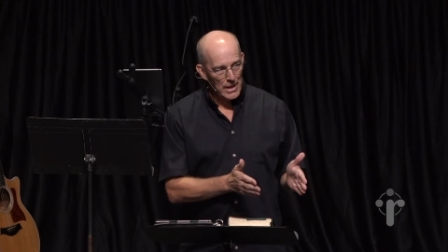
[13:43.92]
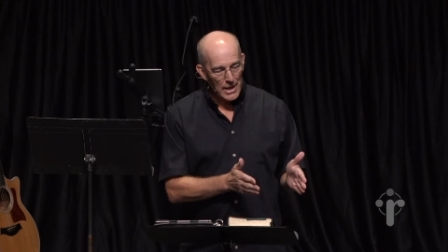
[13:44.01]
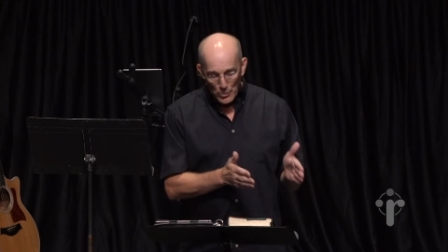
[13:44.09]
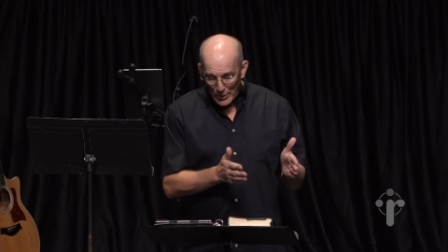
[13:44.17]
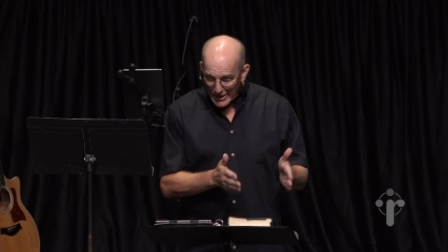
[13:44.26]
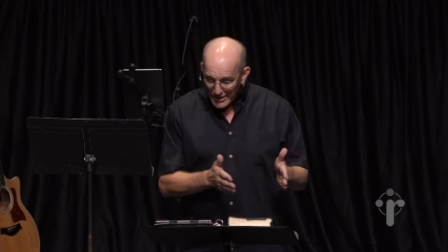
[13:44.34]

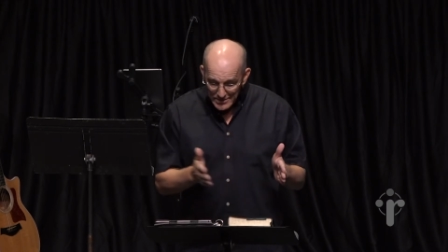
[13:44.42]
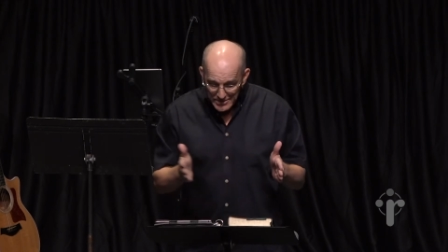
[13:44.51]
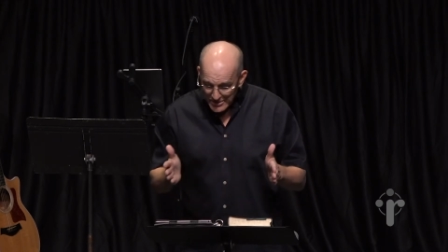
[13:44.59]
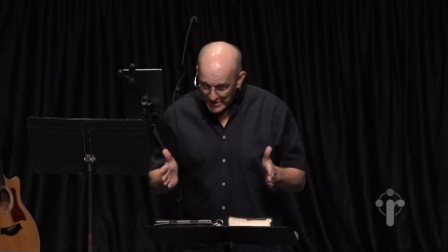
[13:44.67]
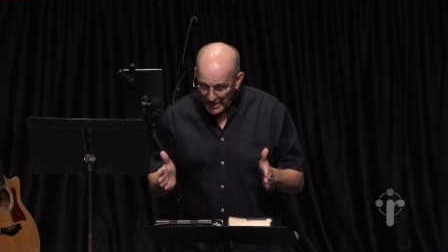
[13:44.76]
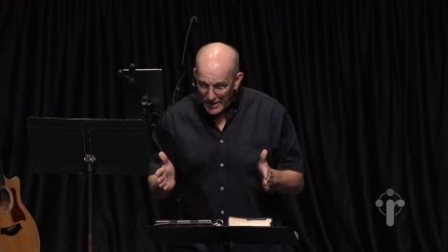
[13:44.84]
And we can
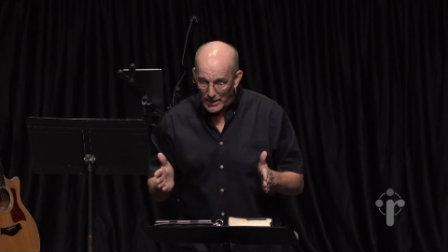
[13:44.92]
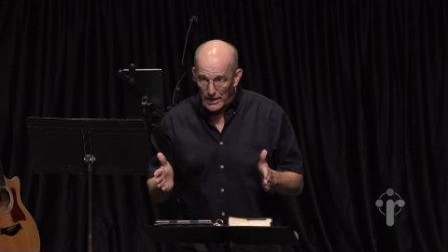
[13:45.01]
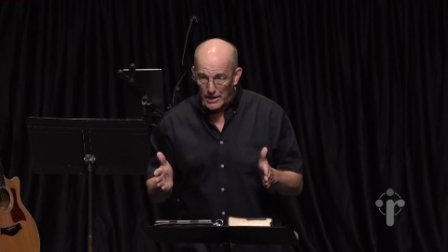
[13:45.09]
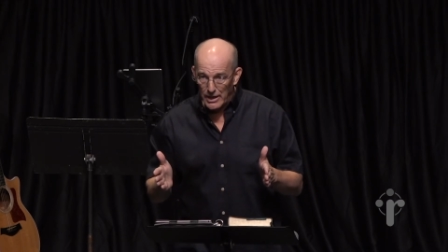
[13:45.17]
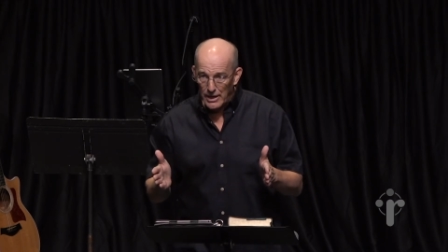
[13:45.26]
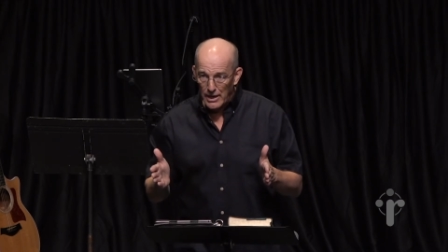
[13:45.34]

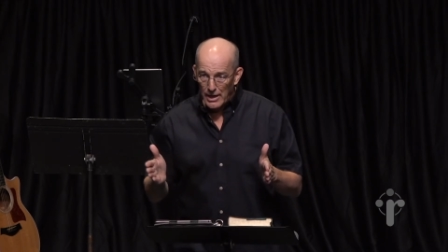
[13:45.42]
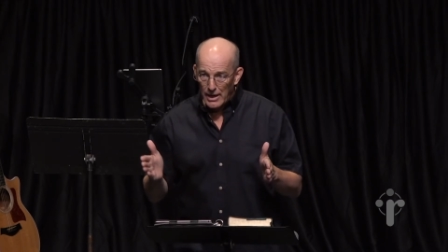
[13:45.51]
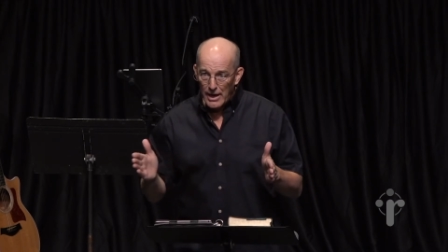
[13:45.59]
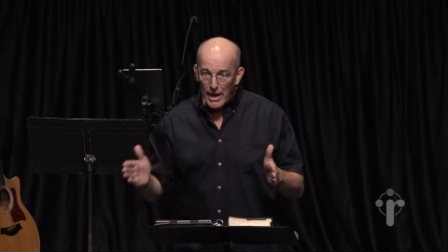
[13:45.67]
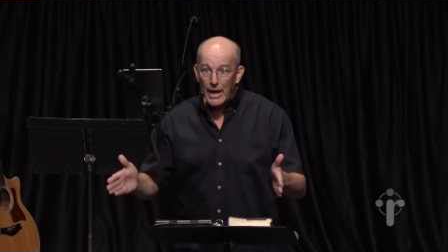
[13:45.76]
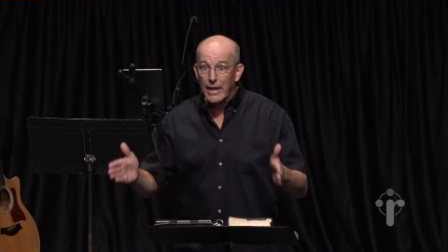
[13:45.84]
sing,
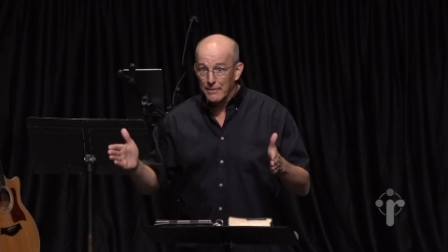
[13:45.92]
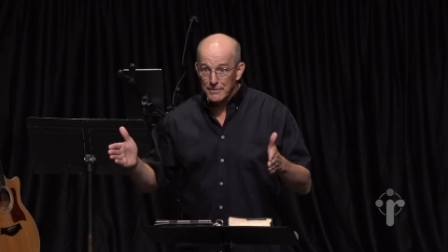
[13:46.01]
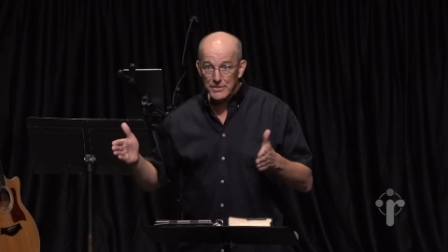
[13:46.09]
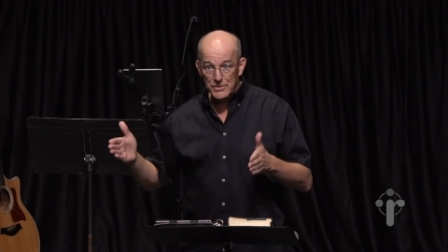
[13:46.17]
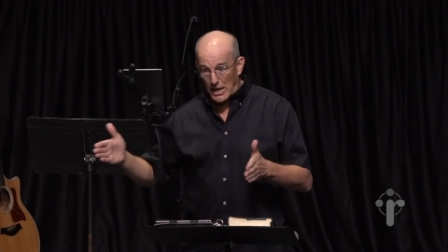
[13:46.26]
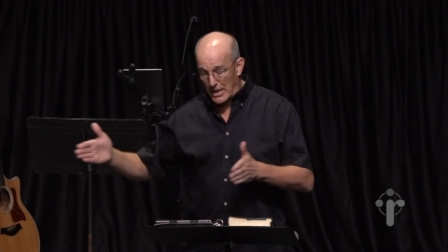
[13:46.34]
I have
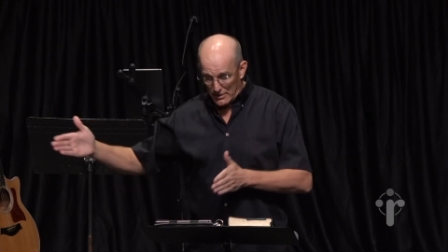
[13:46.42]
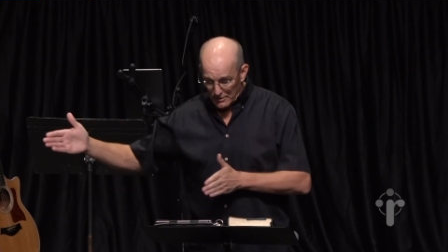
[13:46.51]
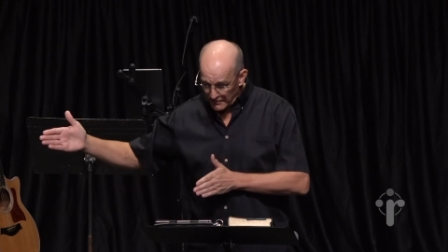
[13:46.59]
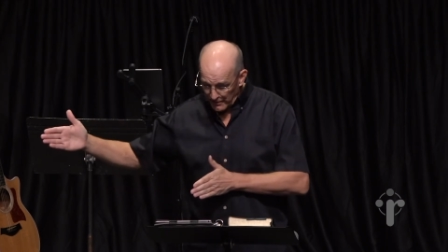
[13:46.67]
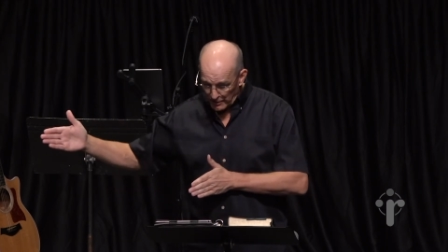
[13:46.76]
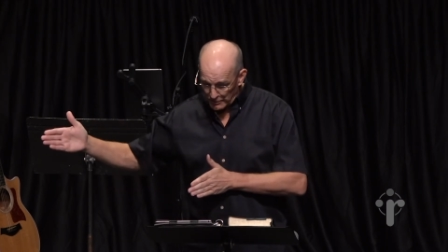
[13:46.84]
decided
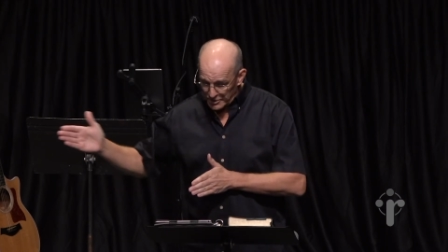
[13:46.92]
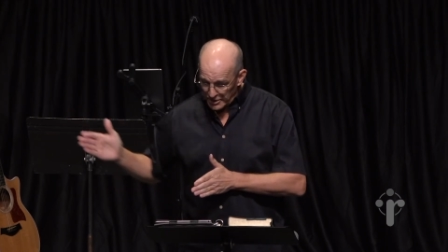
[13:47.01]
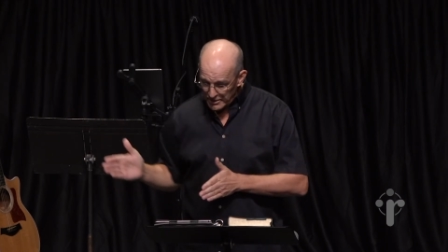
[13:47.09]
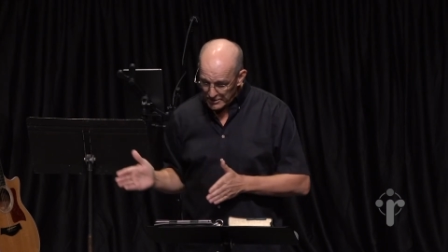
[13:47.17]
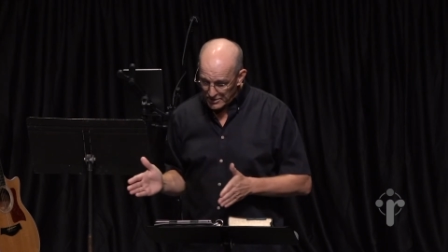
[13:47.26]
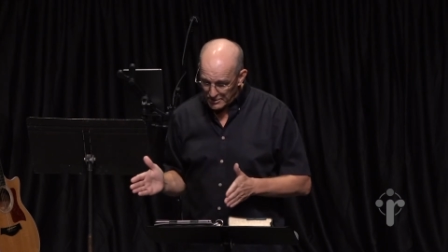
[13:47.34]
to follow
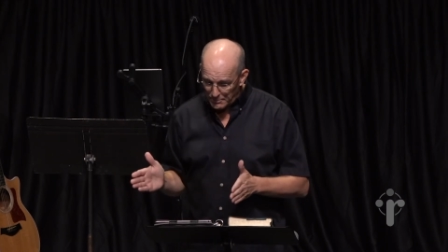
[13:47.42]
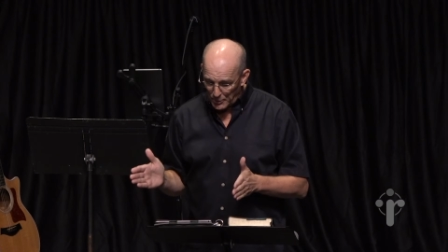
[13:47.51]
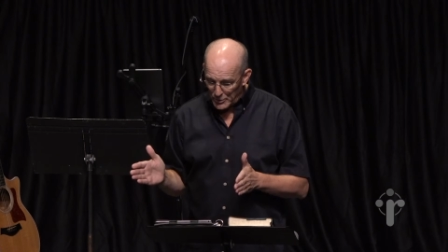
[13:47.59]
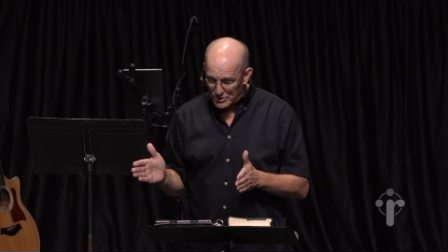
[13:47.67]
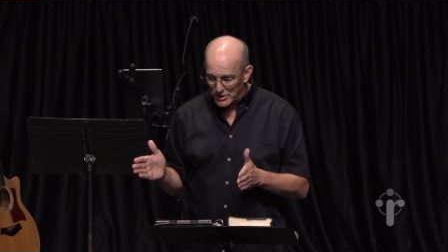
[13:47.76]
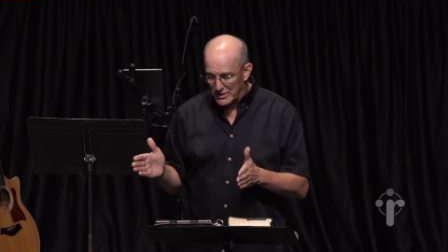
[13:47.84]
Jesus, but
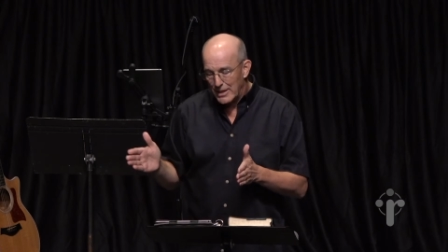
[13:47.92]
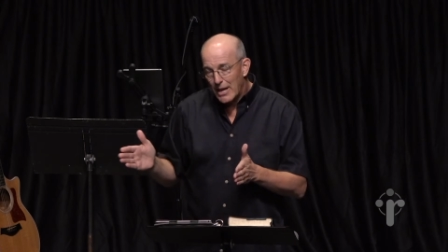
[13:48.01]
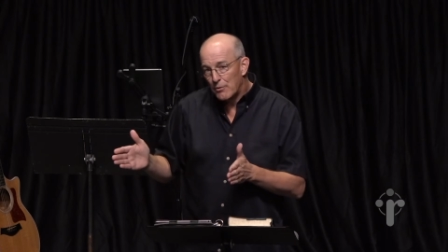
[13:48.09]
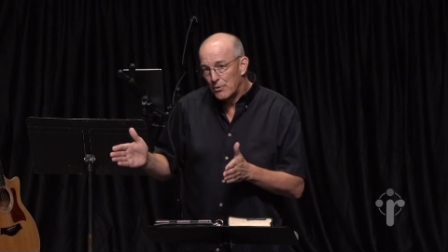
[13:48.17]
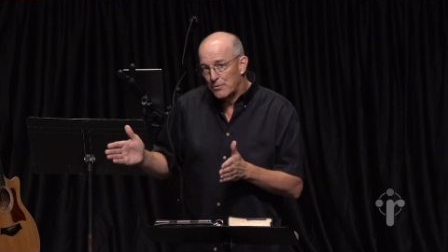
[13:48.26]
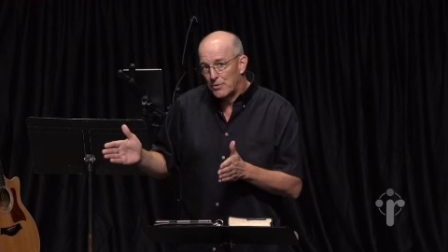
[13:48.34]
we should
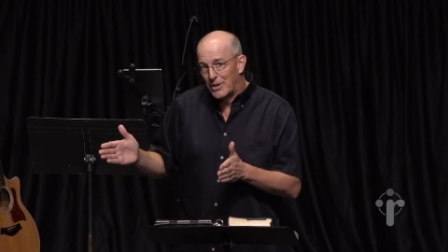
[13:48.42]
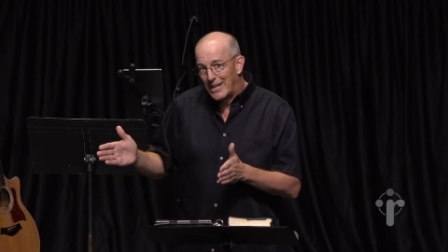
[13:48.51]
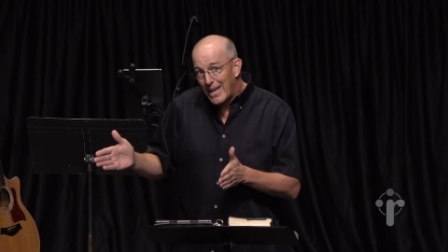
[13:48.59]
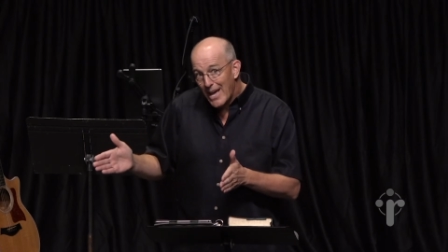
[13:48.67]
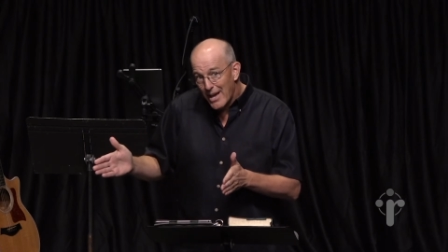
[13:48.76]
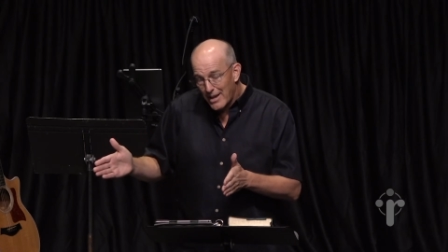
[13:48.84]
never
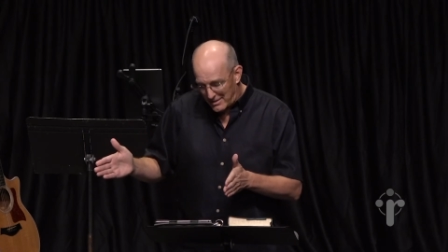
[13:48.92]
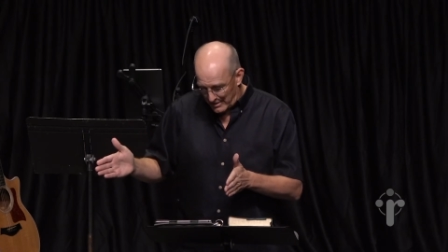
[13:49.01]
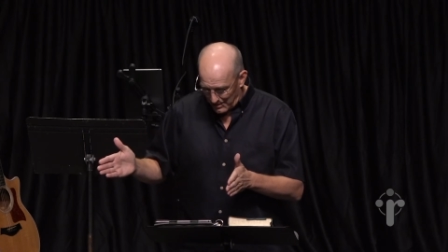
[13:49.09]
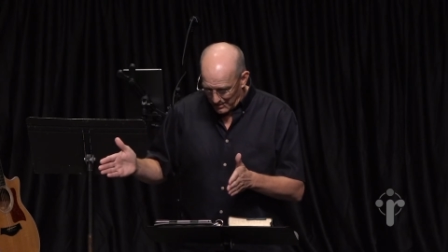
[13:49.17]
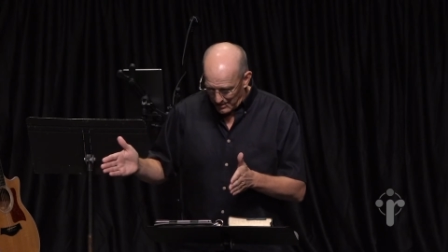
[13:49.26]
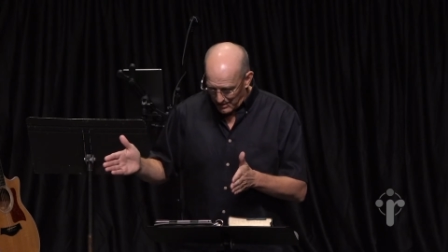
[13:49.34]

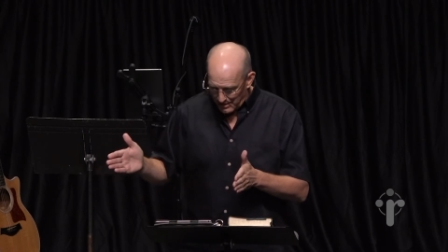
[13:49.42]
forget